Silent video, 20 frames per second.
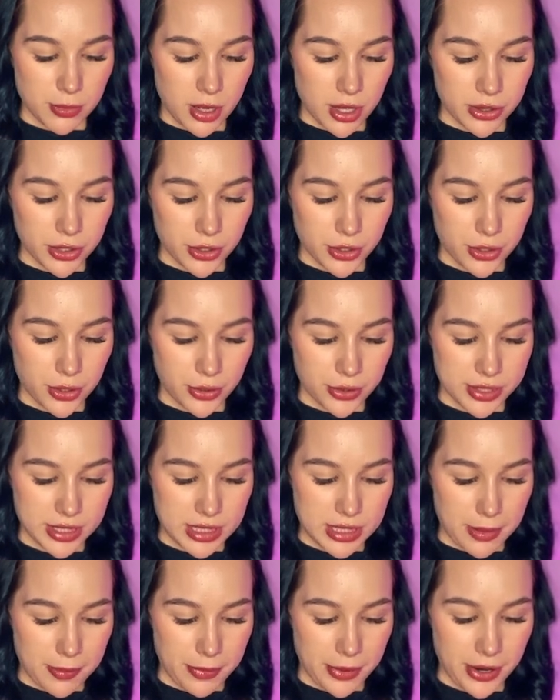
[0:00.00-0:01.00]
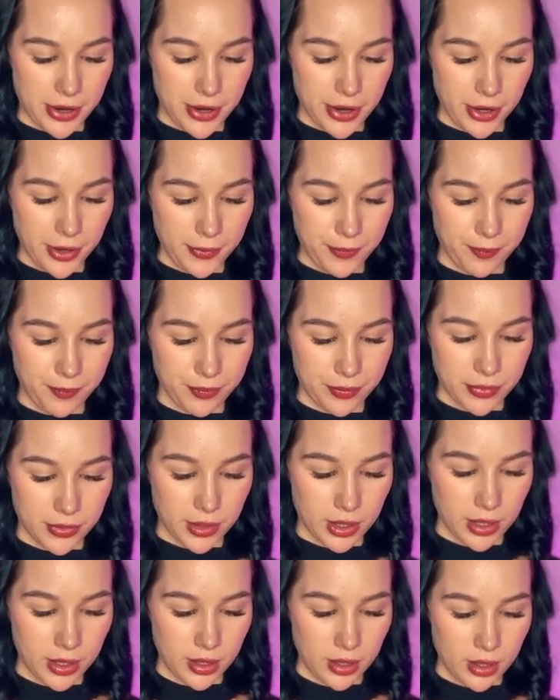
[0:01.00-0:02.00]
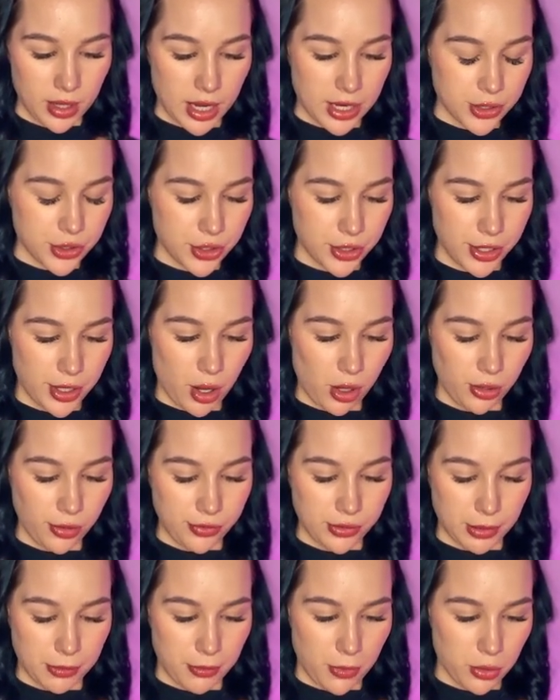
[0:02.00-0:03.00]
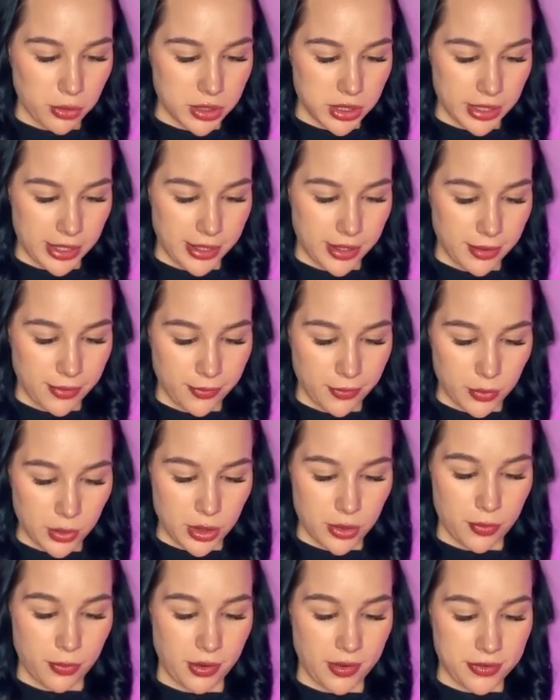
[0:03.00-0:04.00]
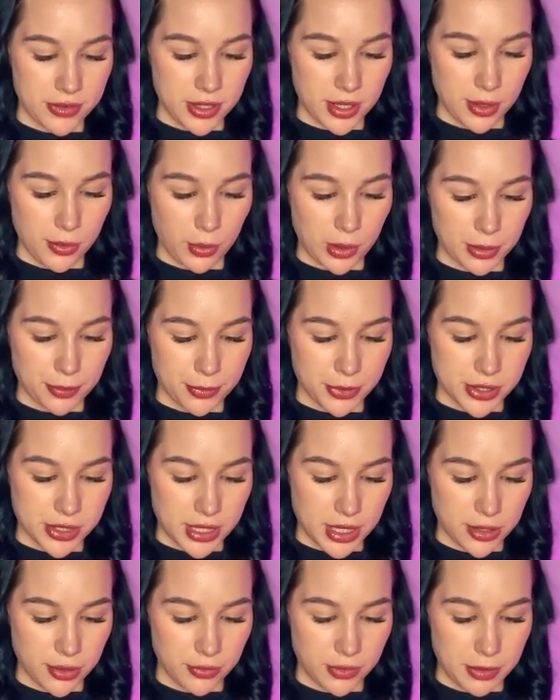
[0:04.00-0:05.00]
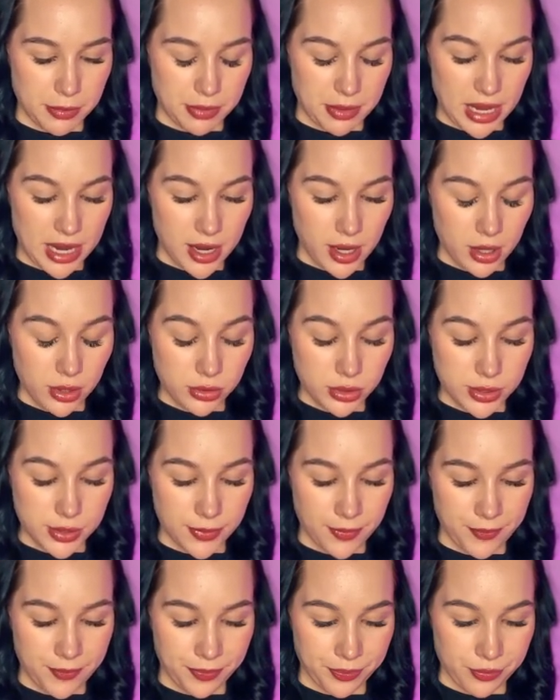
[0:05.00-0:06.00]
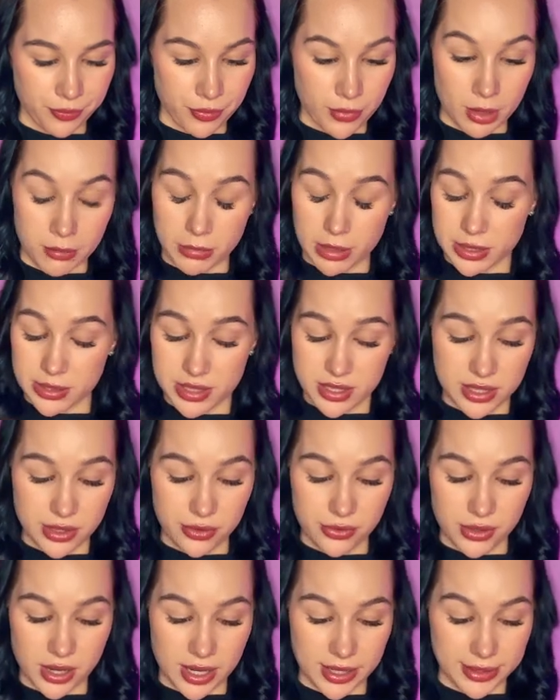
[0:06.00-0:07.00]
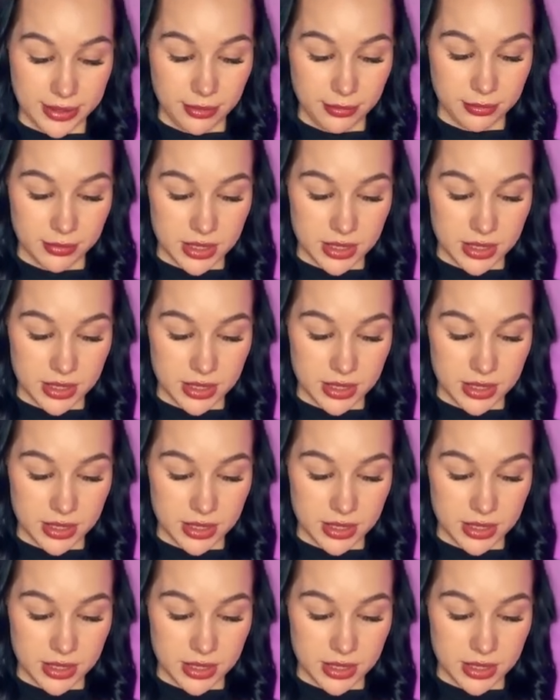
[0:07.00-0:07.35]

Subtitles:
other currency pair. Actually, all of them mostly with 51% of the payout, but it's still fine,